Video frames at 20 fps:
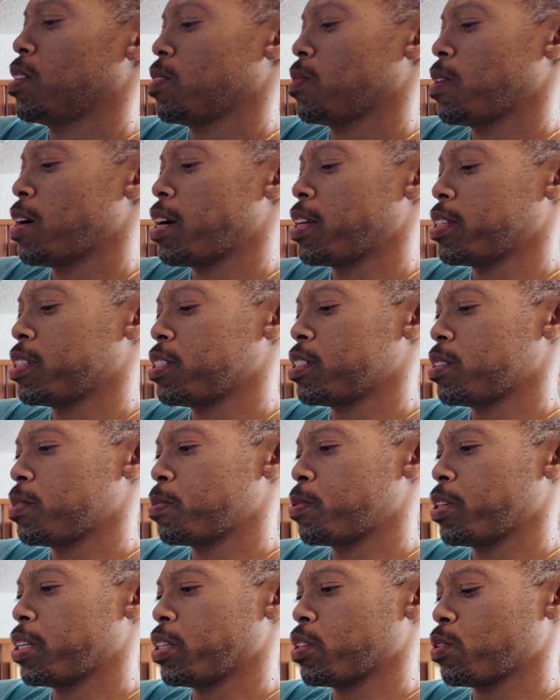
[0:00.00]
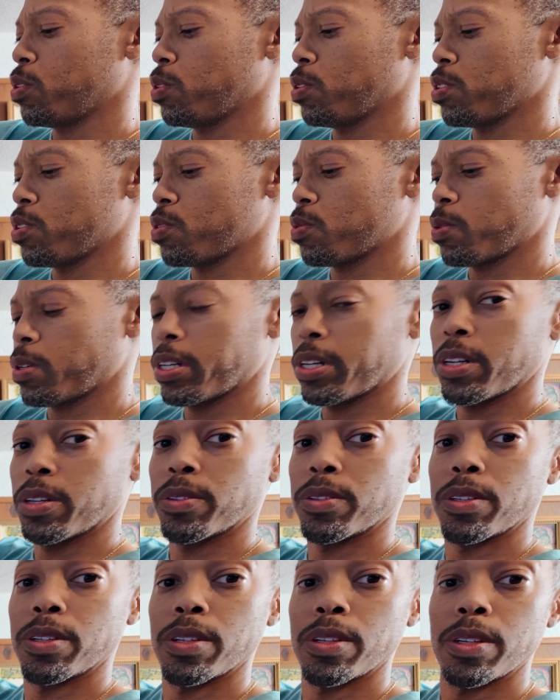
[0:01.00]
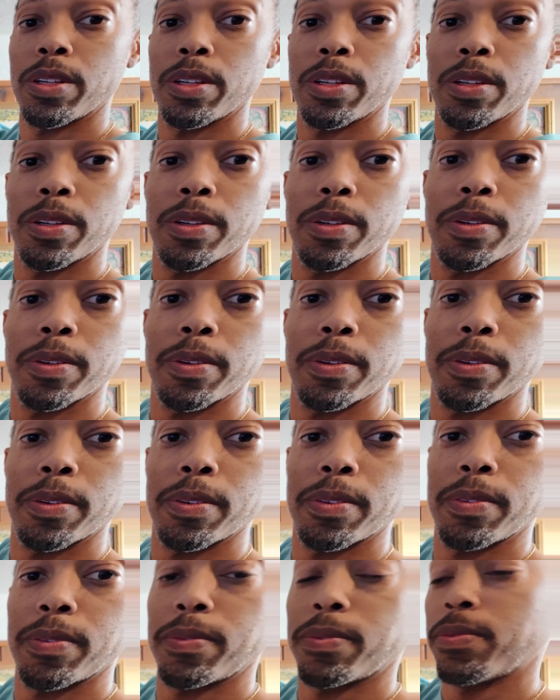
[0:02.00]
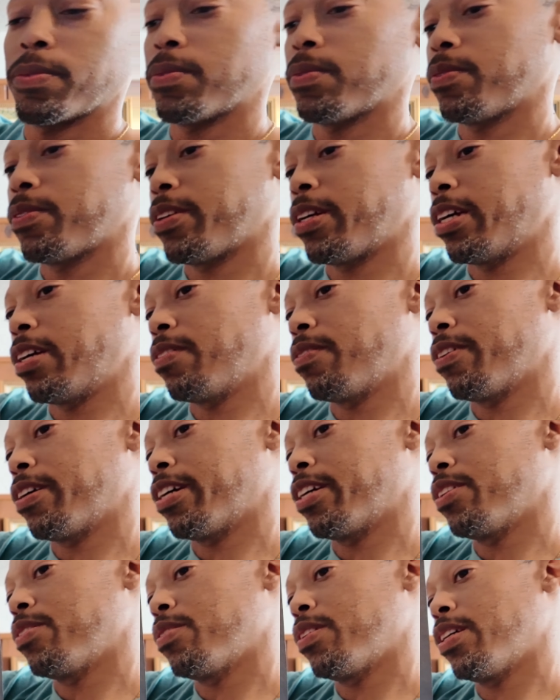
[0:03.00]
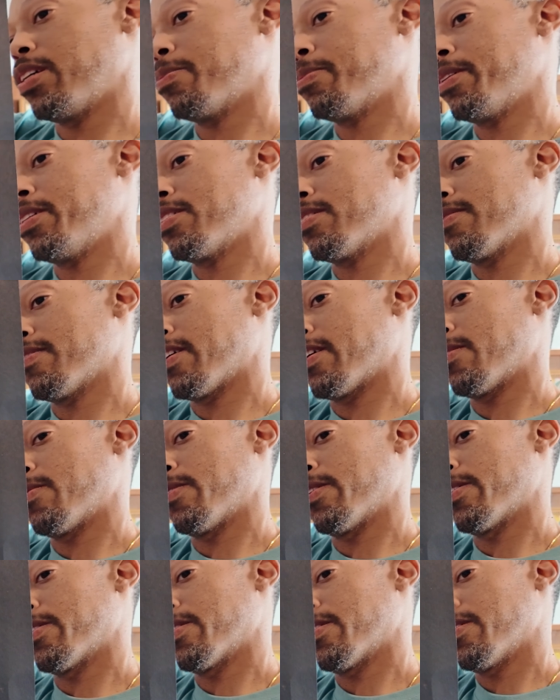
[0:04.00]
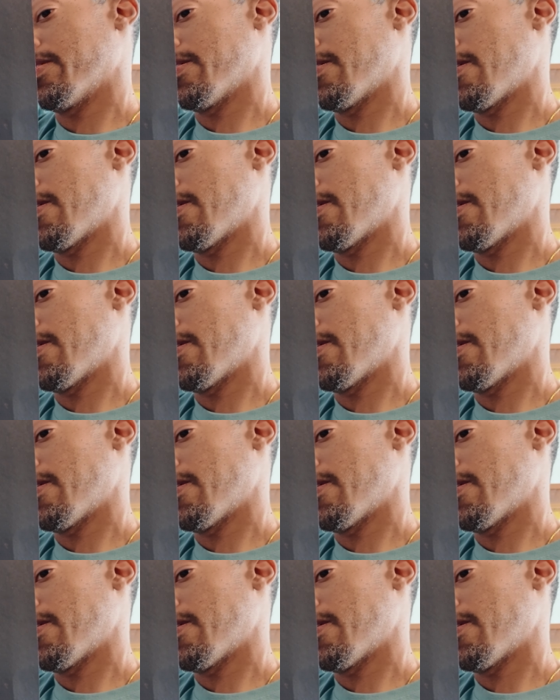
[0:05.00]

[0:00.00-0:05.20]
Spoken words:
Wow, this is pretty cool as well. Very, very unique piece of artwork.